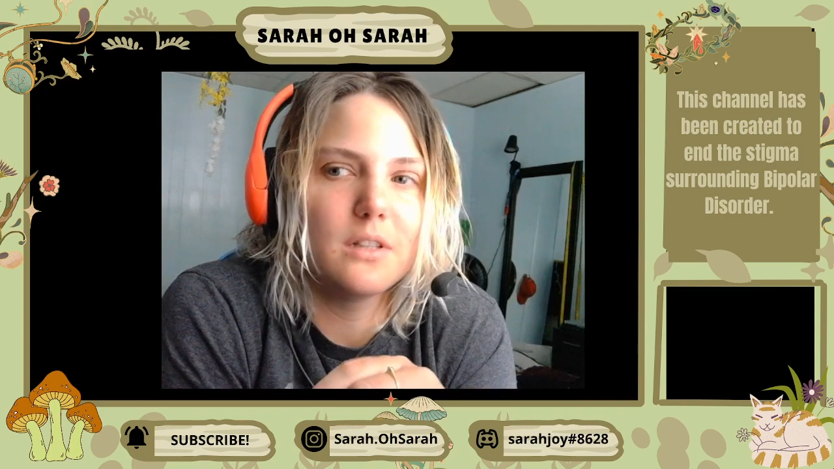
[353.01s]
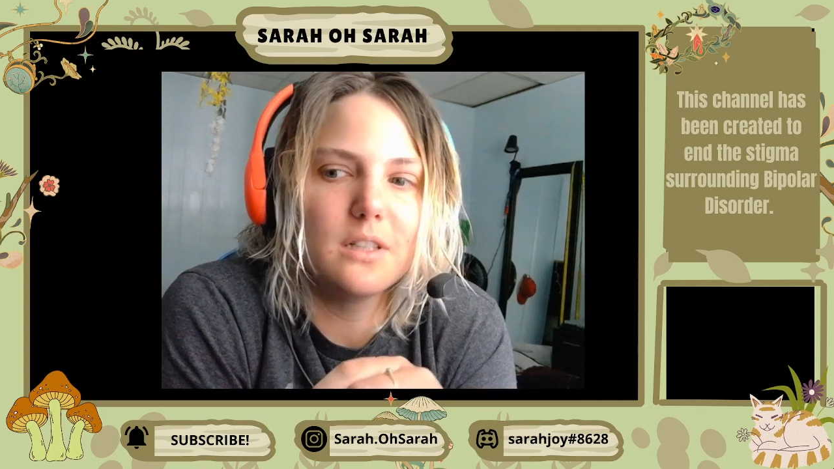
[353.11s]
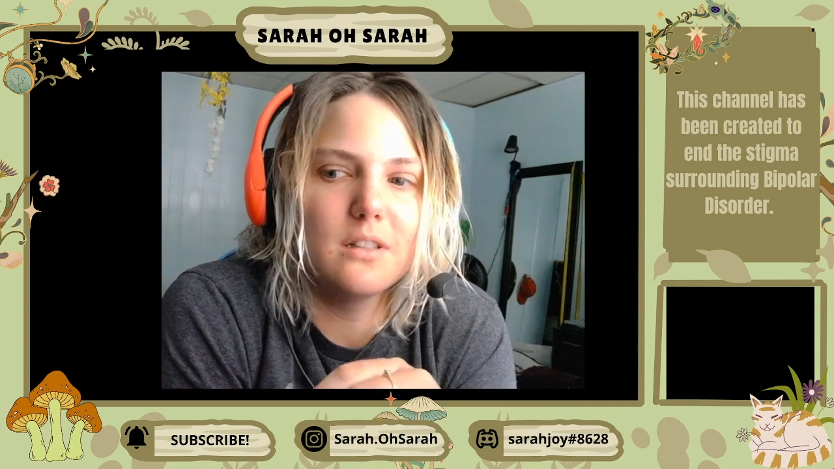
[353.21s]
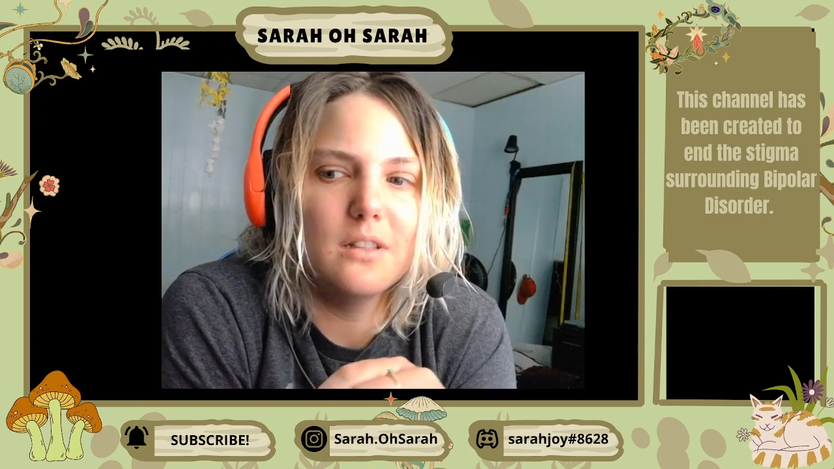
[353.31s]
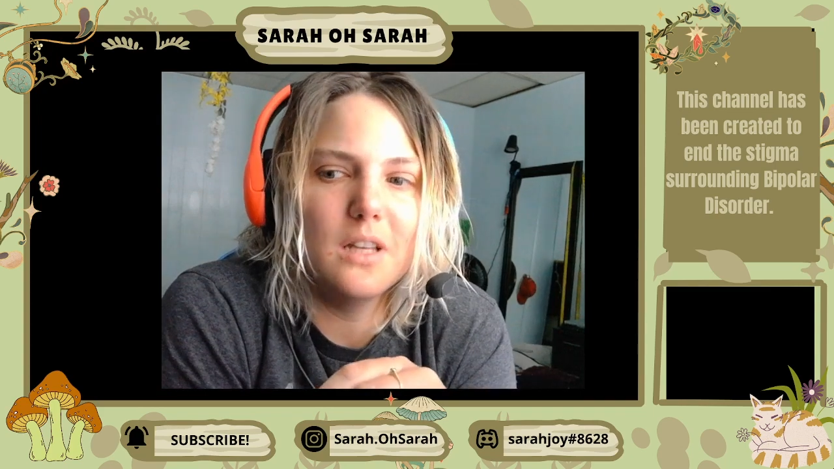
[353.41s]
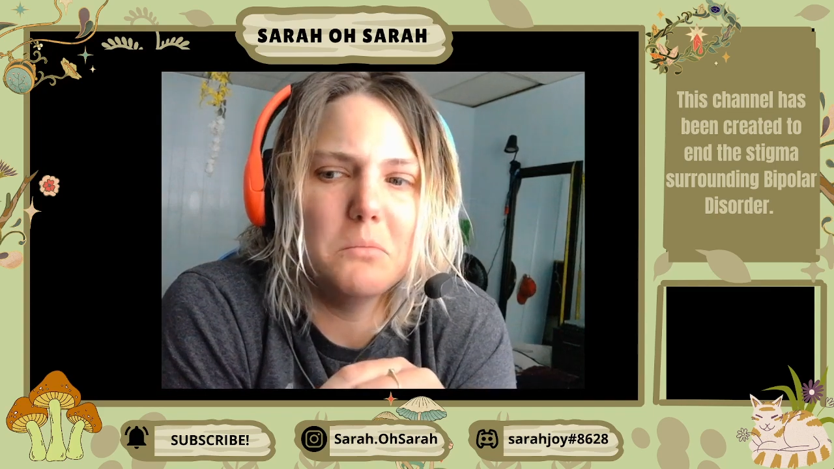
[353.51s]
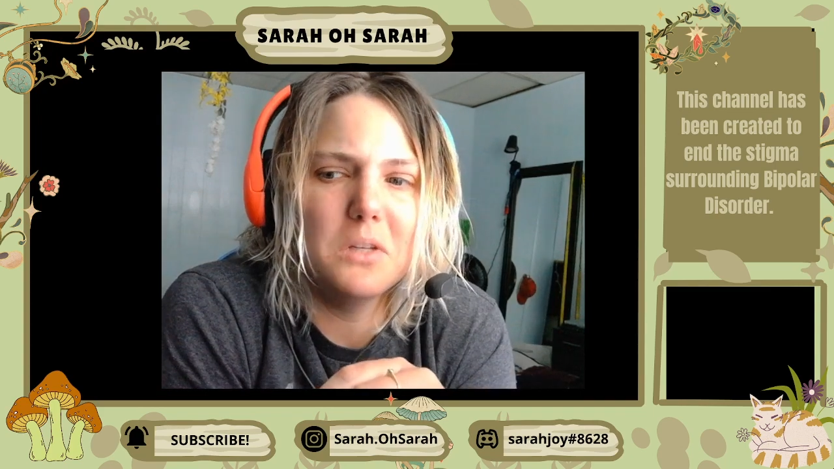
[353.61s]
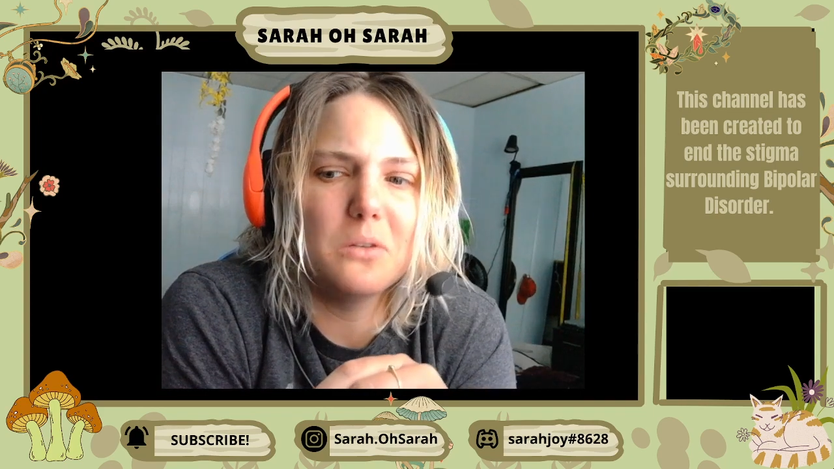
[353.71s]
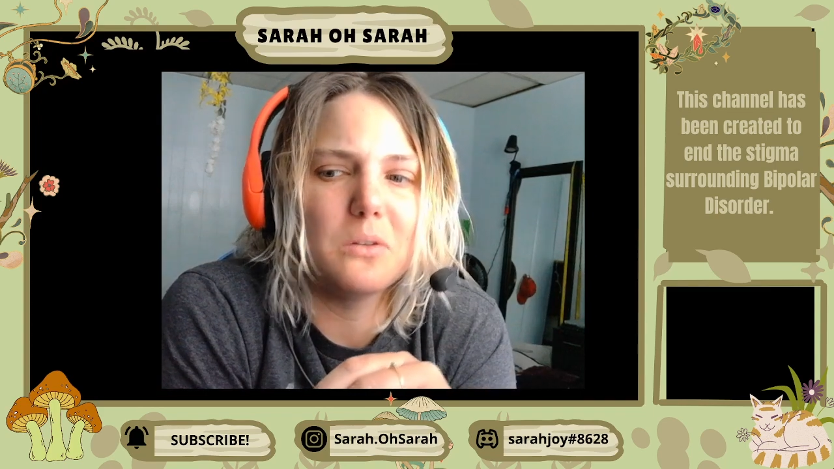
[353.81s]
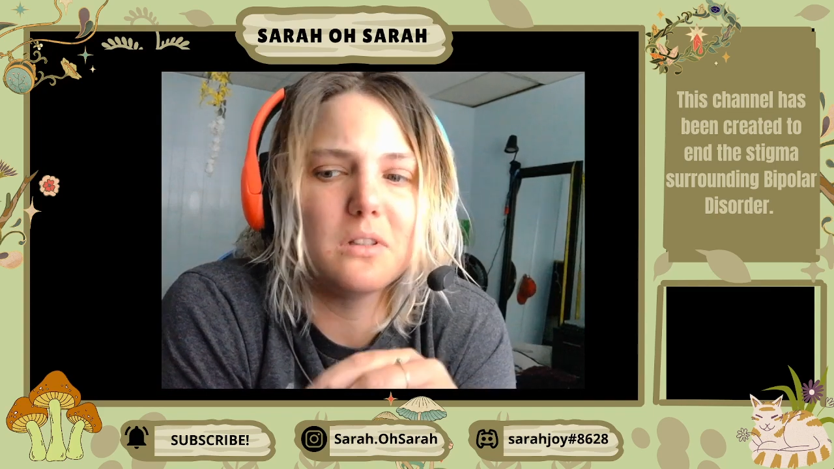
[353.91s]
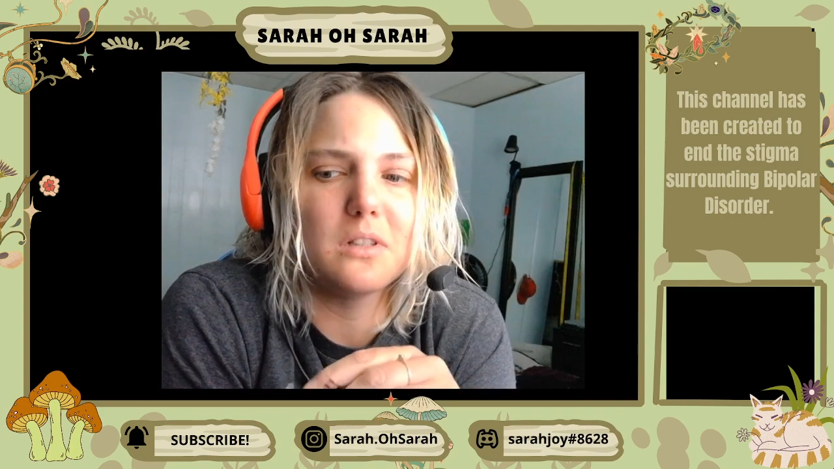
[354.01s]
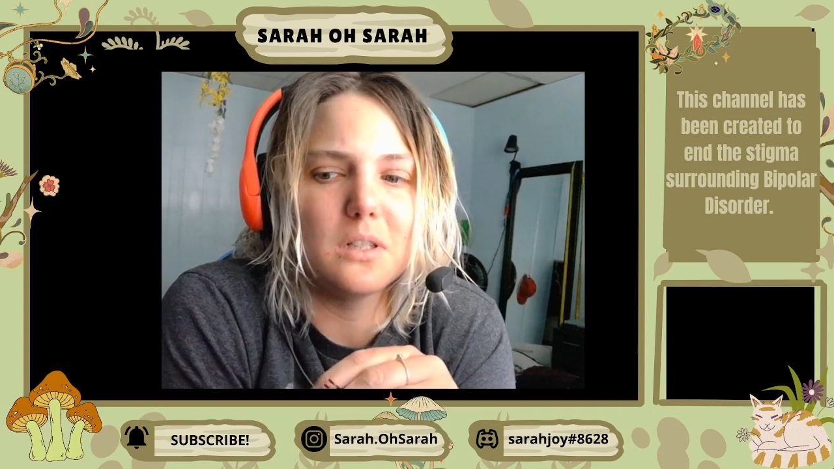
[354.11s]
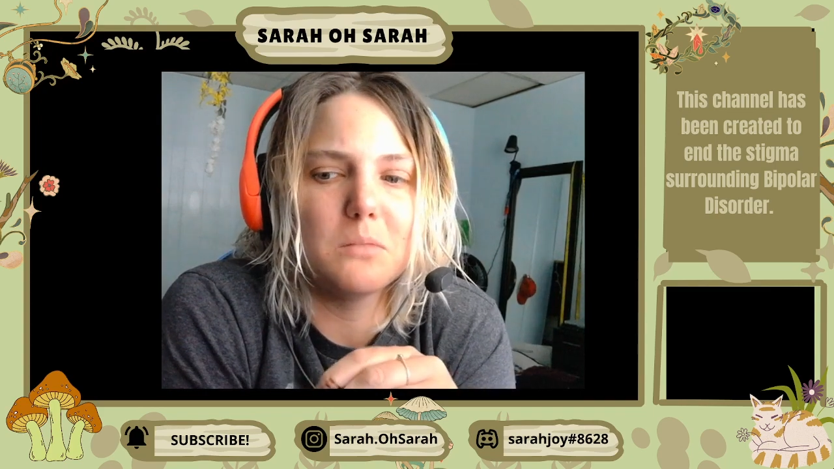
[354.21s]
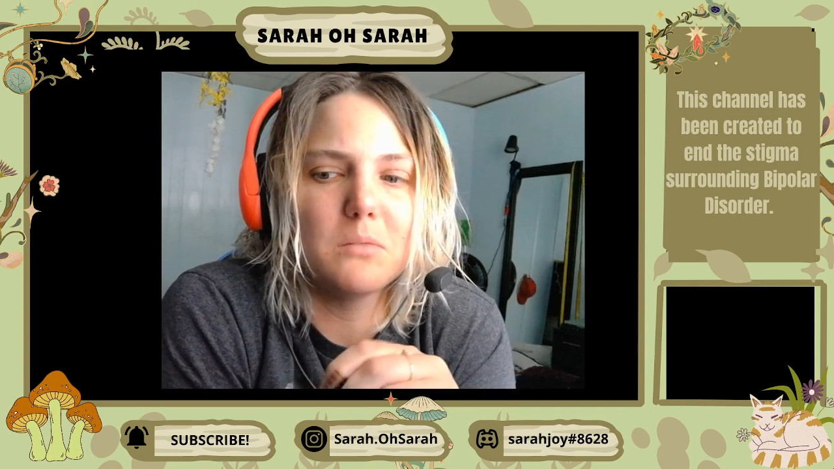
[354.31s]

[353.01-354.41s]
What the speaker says: Like, is this happening all the time?